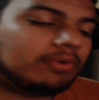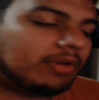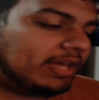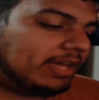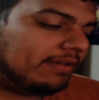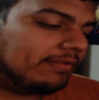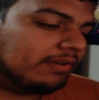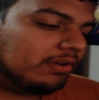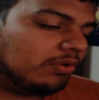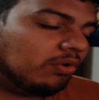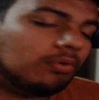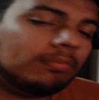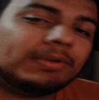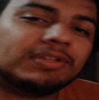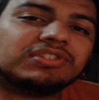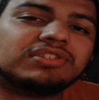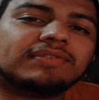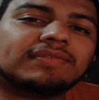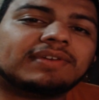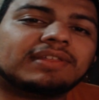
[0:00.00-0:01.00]
I have a whole
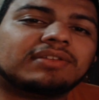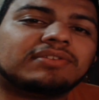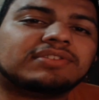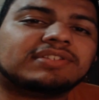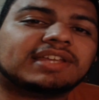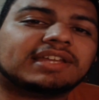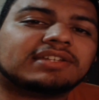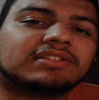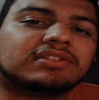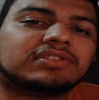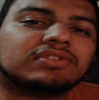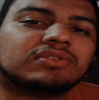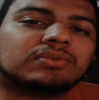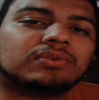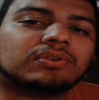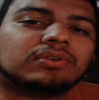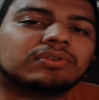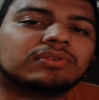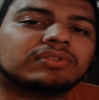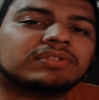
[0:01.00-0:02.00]
bunch of other tech
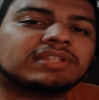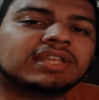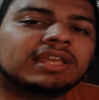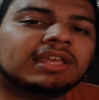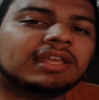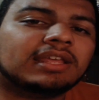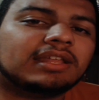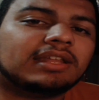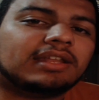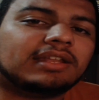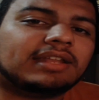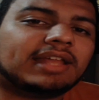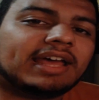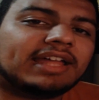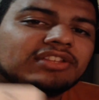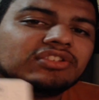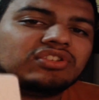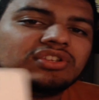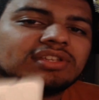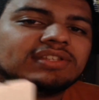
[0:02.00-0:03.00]
tutorials,
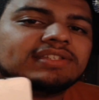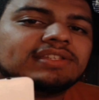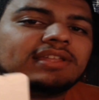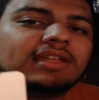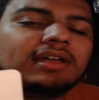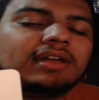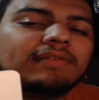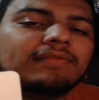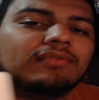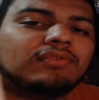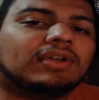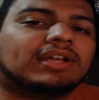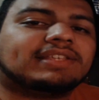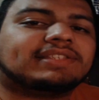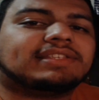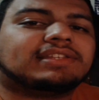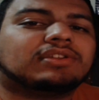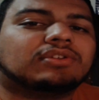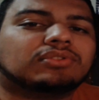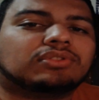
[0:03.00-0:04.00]
not just
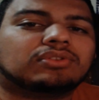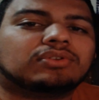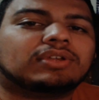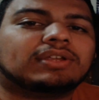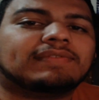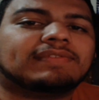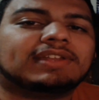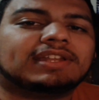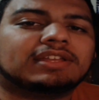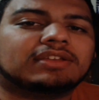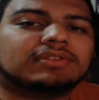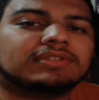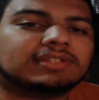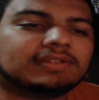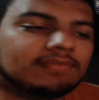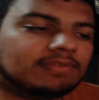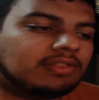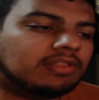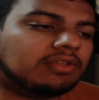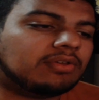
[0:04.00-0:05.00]
Verizon Note 3 videos,
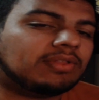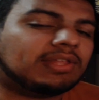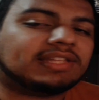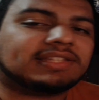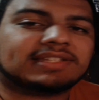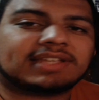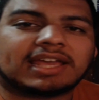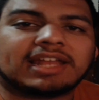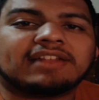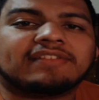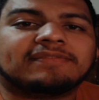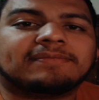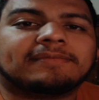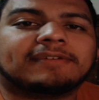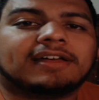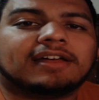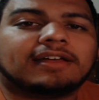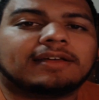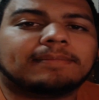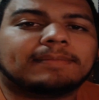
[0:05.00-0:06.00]
even though that's kind
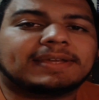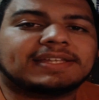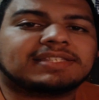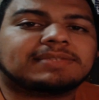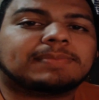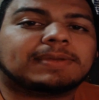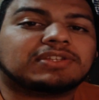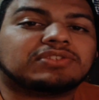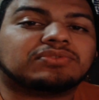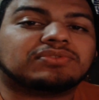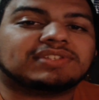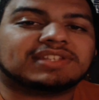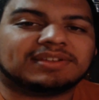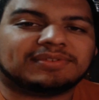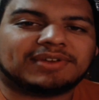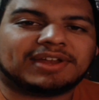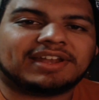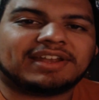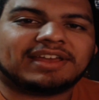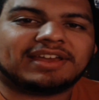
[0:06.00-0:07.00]
of my specialty
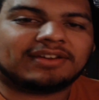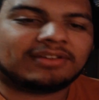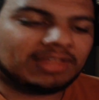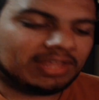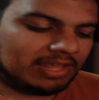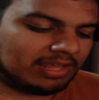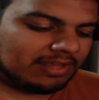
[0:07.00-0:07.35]
right now.